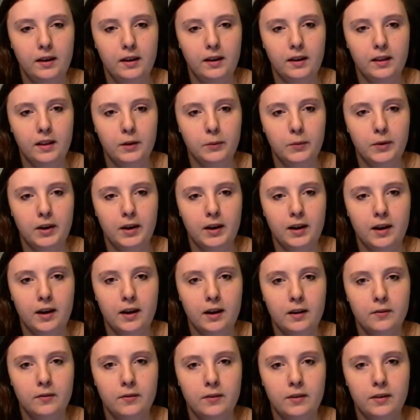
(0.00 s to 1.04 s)
And then we
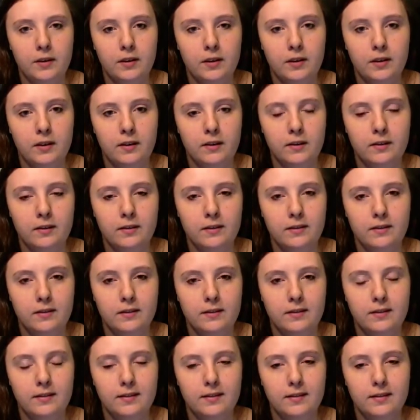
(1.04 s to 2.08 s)
have a
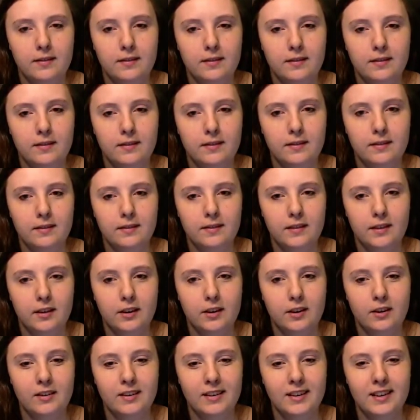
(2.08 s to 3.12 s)

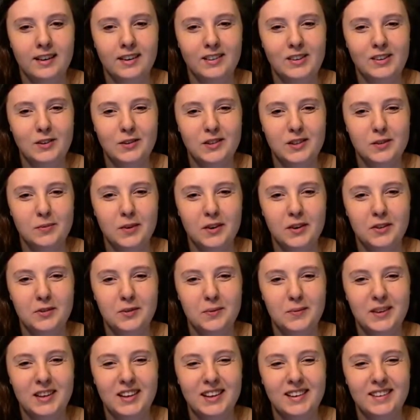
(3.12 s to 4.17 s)
currently unused
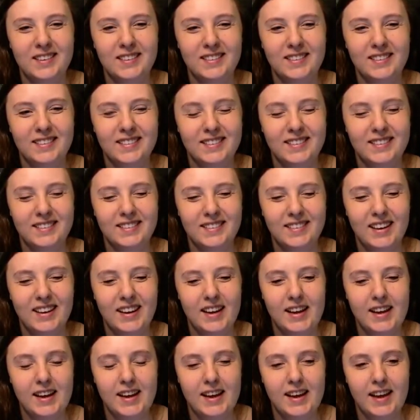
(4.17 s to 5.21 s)
bathroom in here,
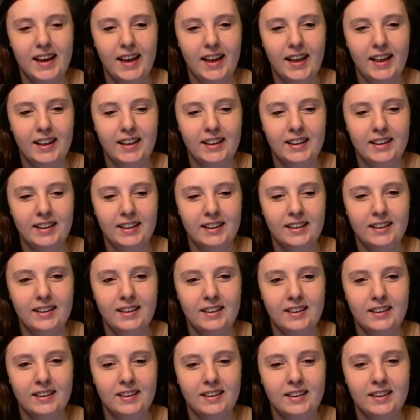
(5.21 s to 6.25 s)

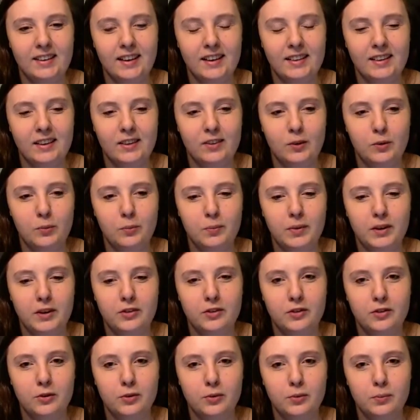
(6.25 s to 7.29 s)
and another
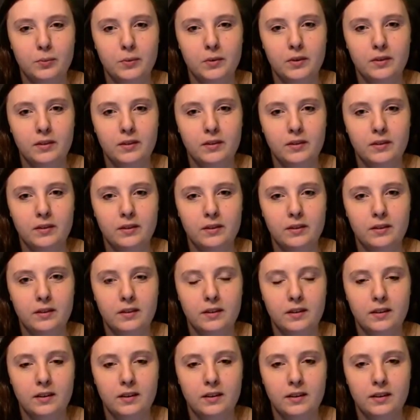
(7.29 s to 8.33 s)
bedroom
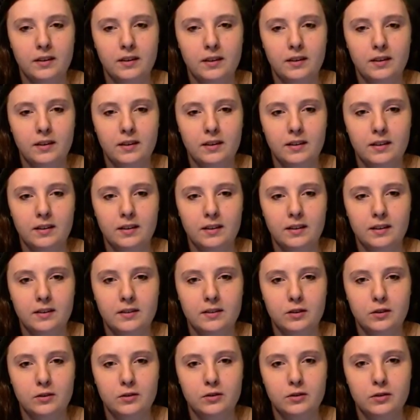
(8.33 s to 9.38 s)
that's
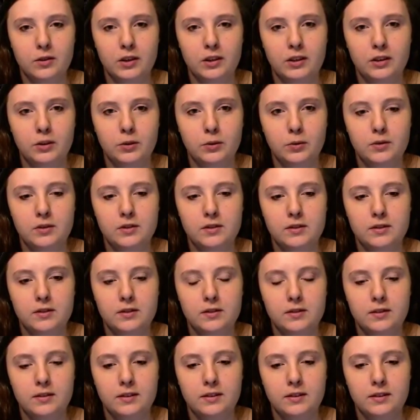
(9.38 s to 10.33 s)
also unused.